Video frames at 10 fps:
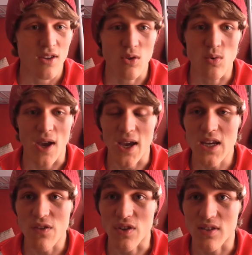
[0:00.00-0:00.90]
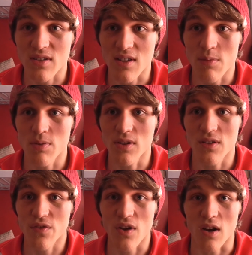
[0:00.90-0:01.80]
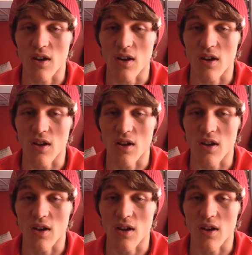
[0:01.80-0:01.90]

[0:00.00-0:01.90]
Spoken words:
do anything, step on his feet.